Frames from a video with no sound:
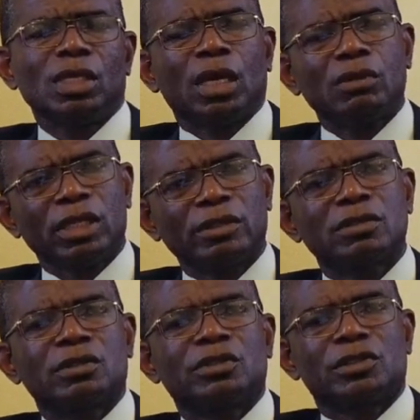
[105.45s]
I would like
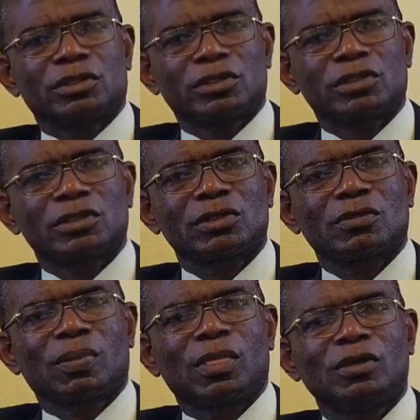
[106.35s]
to urge us
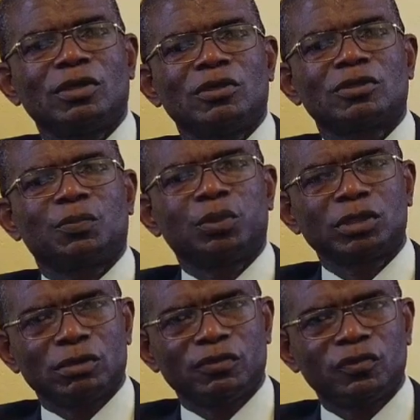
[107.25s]
to
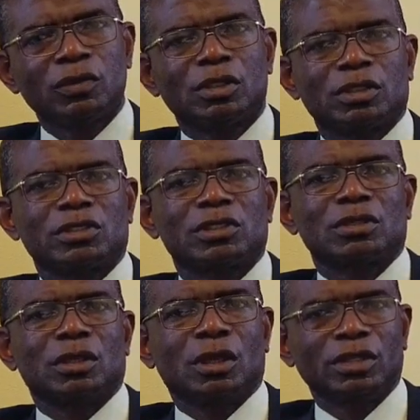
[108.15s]
put our focus
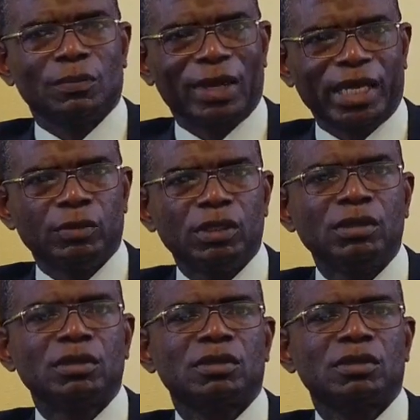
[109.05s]
on the Bible